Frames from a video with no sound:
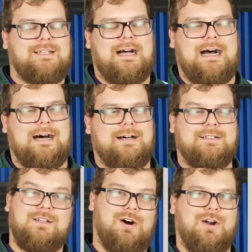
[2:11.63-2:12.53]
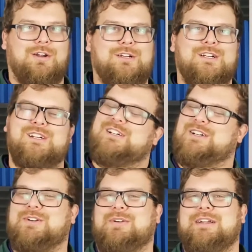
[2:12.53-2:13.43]
are
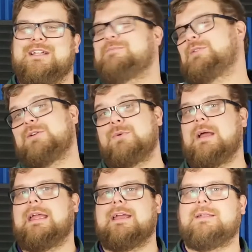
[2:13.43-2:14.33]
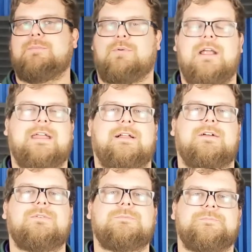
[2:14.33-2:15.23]
green, blue, and bright yellow,